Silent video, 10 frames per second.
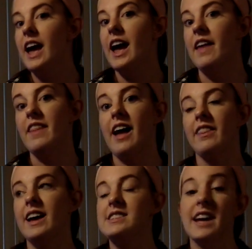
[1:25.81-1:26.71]
and that
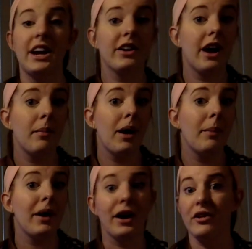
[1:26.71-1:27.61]
lets air come up
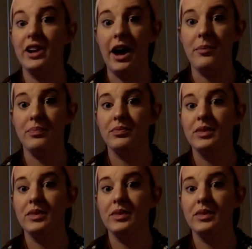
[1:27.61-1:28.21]
and go down.